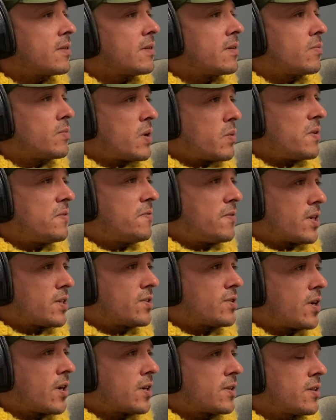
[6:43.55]
When we first
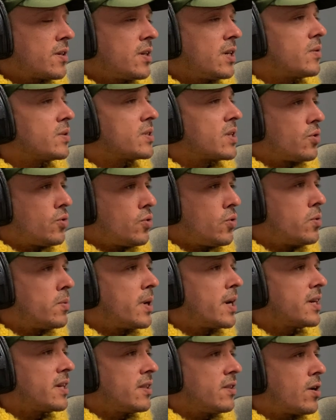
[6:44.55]
started, it was a
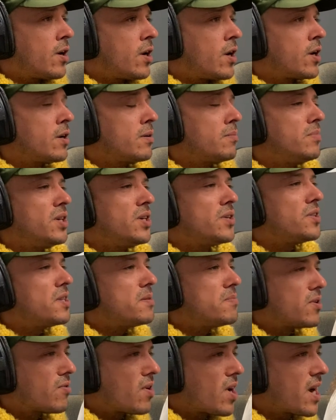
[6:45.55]
tuba, guitar, me on the
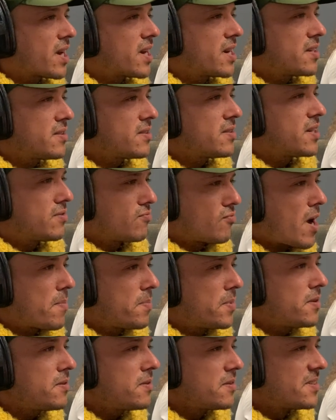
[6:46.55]
maracas and rapping.